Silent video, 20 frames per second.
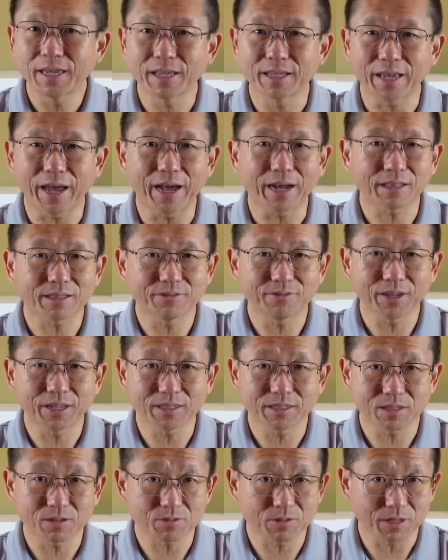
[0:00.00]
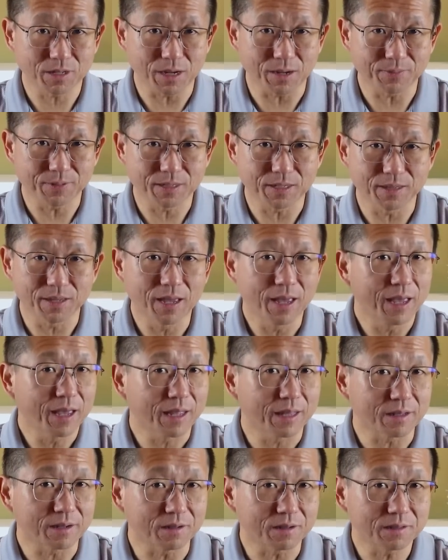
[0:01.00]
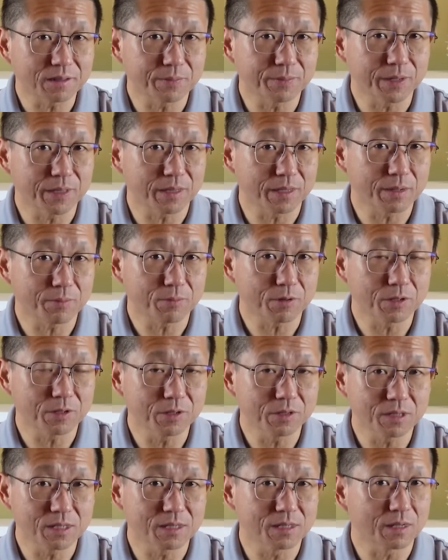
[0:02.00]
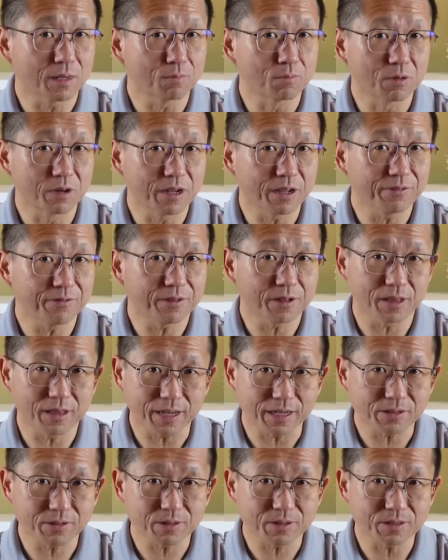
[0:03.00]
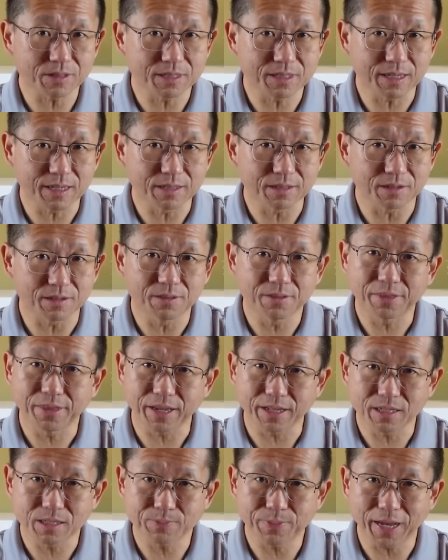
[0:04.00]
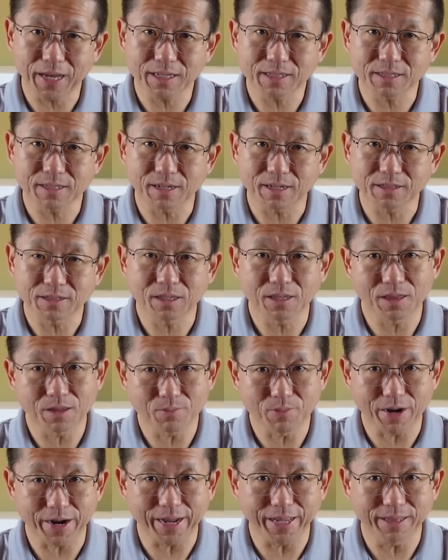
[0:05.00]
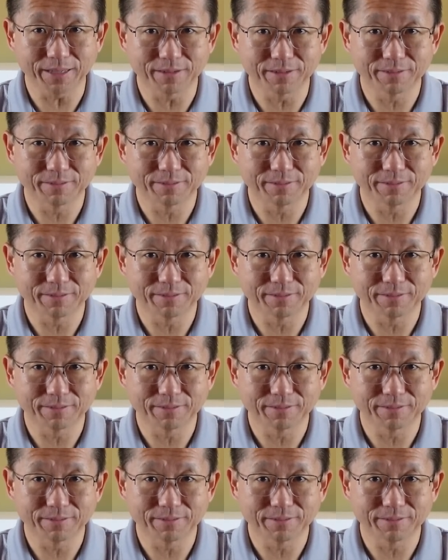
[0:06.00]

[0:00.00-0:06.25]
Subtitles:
it activates the rhodopsin and ultimately produces a brief electrical signal that is passed on to the brain.